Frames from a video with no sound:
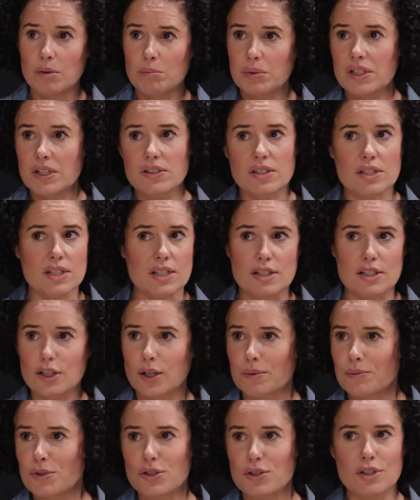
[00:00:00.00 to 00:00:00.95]
Obesity,
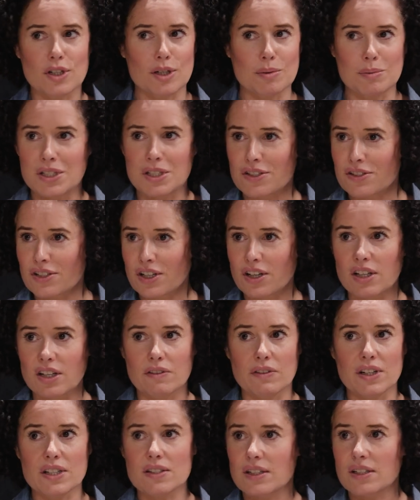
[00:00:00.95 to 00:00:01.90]
type 2 diabetes,
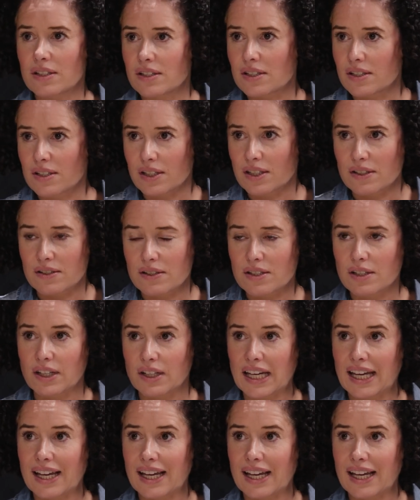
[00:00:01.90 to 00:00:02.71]
cardiovascular disease, certain